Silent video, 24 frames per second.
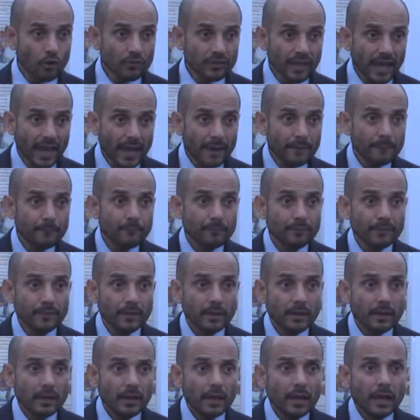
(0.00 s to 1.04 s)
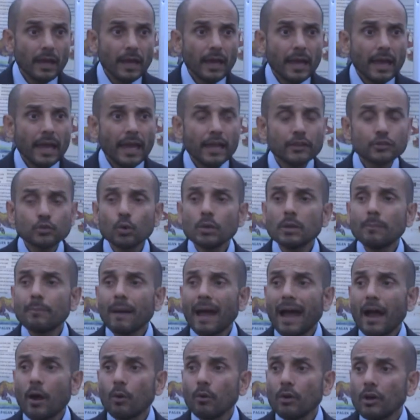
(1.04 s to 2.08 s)
on that. It's all
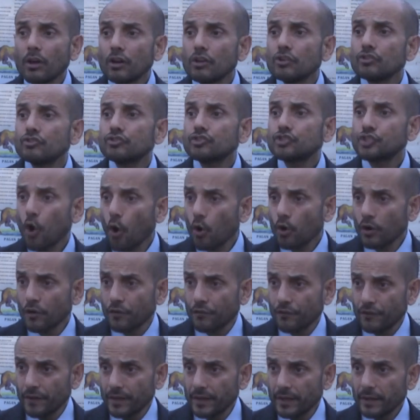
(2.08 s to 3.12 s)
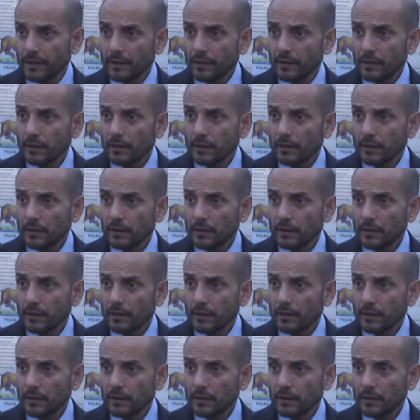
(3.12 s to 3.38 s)
about geography.